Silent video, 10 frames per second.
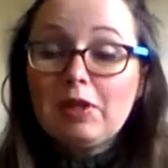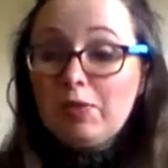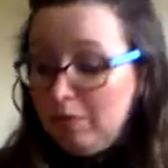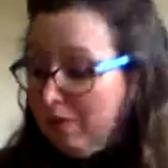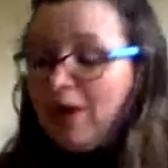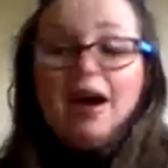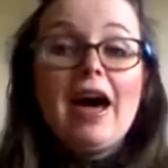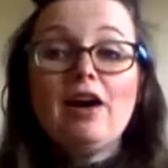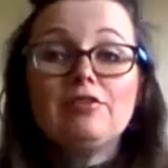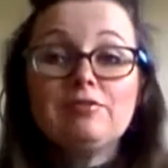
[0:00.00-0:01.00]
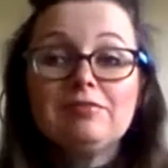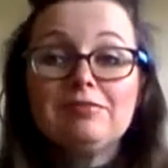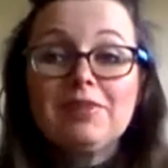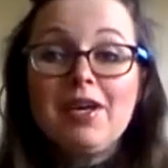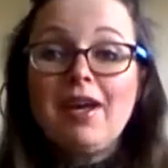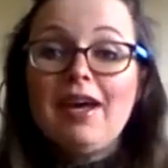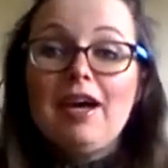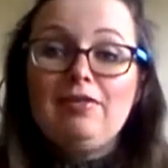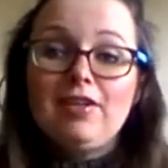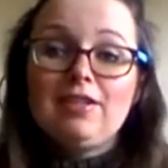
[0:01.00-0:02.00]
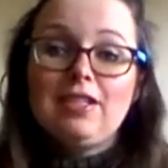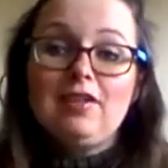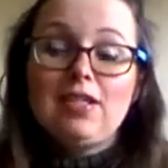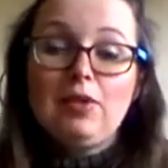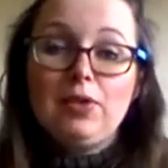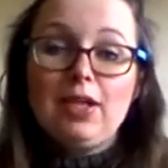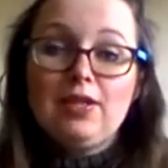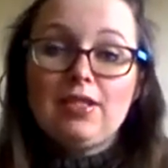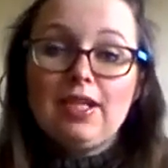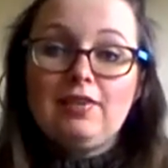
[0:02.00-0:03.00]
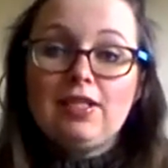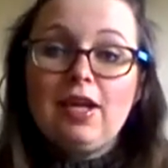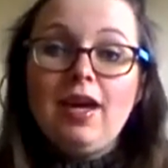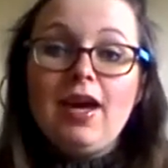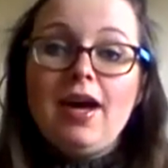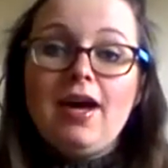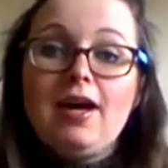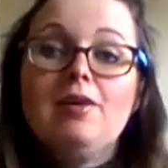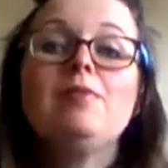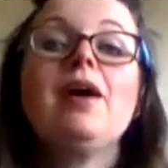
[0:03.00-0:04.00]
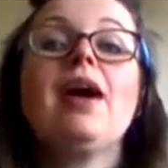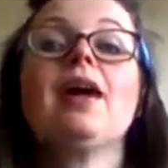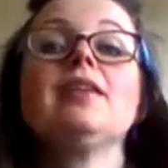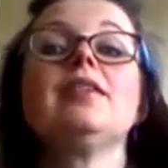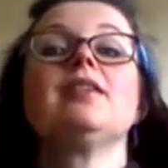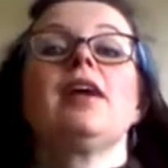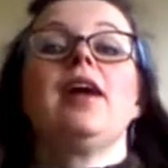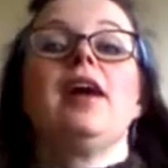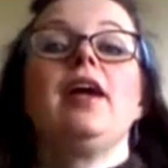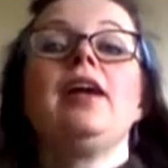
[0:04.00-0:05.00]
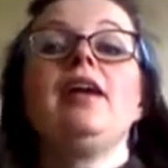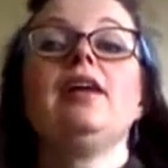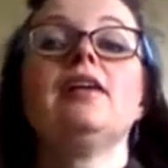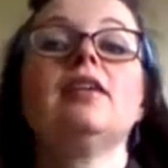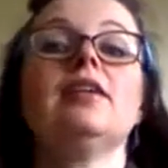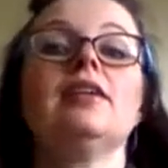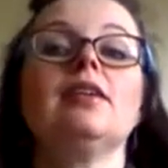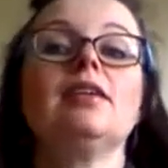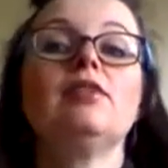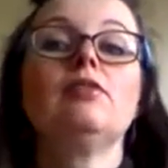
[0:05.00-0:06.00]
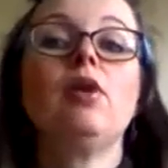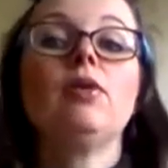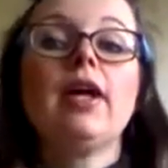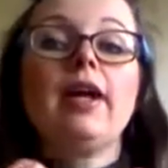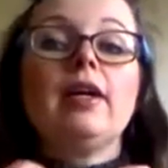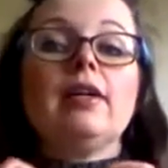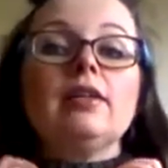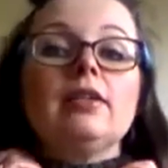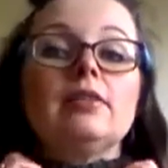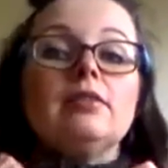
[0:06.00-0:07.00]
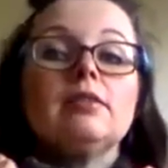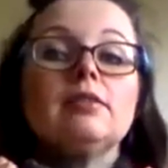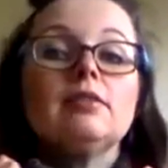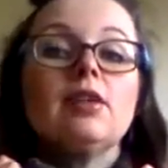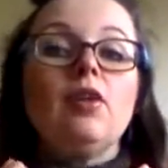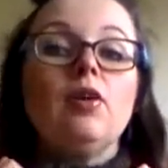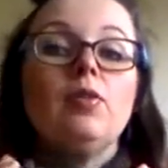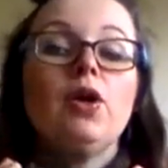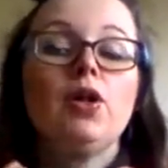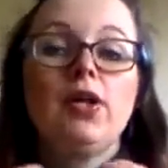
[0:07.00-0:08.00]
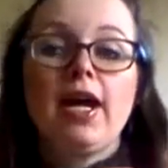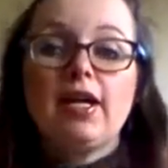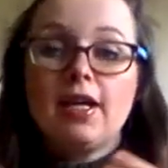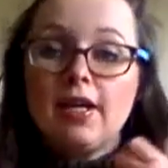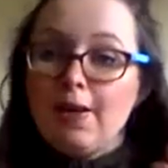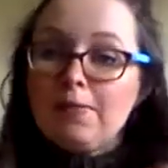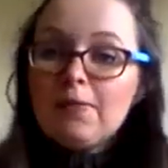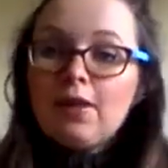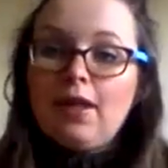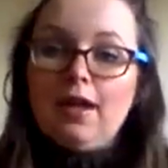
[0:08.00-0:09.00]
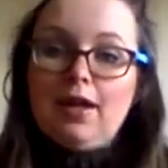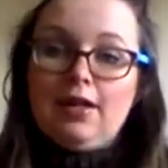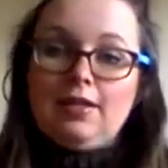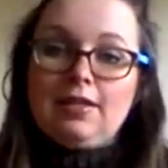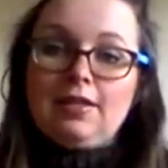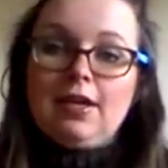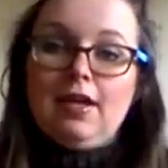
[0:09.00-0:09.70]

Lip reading: probably about half length sleeves, elbow length sleeves, and a roll neck or polo neck, and